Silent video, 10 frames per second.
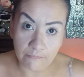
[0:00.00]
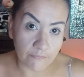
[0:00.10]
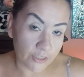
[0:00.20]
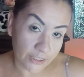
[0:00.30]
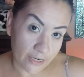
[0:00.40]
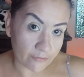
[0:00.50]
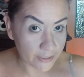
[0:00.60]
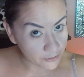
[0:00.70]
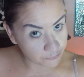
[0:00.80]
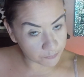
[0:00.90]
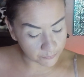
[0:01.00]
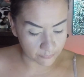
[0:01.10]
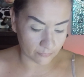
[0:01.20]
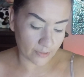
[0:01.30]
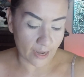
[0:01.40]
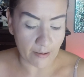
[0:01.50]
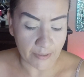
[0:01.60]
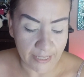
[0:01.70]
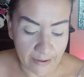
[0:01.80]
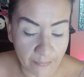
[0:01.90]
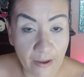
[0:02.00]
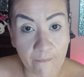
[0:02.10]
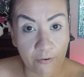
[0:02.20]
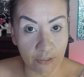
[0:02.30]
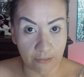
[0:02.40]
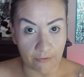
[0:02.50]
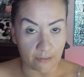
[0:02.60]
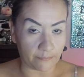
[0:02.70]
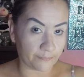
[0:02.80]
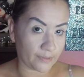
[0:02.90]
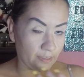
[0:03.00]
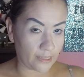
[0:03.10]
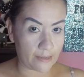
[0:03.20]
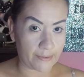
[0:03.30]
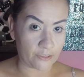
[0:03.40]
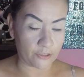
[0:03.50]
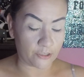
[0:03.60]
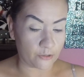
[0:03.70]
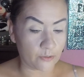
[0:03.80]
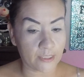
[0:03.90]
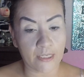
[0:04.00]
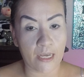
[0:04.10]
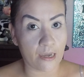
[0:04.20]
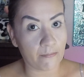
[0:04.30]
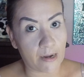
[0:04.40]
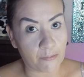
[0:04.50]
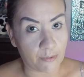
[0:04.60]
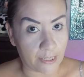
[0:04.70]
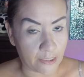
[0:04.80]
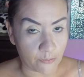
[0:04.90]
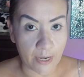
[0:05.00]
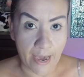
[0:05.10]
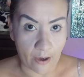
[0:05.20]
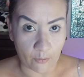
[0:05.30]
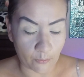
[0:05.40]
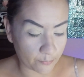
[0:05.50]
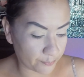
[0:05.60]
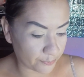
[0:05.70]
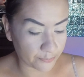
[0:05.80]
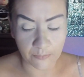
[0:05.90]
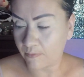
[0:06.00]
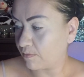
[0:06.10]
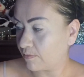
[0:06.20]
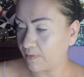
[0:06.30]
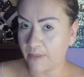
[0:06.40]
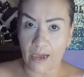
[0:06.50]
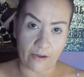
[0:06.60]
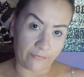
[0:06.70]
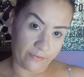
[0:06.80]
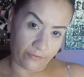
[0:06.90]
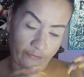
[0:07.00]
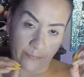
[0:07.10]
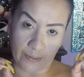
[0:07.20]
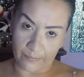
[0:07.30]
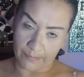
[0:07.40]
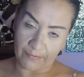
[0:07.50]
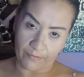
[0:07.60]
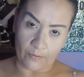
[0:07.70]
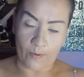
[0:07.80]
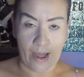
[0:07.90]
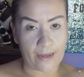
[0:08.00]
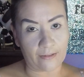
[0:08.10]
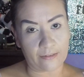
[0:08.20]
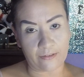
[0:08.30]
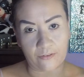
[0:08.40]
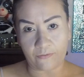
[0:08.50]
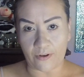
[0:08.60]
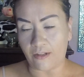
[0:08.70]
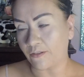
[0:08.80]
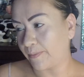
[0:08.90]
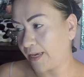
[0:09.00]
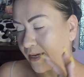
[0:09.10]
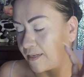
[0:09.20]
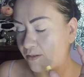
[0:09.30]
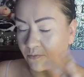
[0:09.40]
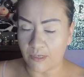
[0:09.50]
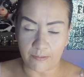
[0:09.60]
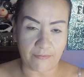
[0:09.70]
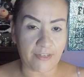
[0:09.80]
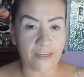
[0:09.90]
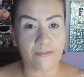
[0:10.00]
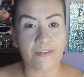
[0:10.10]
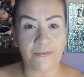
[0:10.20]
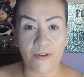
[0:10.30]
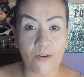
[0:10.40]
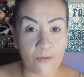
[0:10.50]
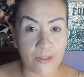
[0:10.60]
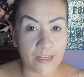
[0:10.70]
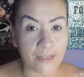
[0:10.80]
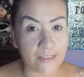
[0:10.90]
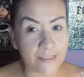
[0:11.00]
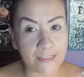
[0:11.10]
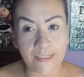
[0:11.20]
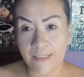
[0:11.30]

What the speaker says: to share with you. How about that? First of all, let me introduce my brand new cow. Now, if you've been with me for a while and you follow me and you watch my videos, you know that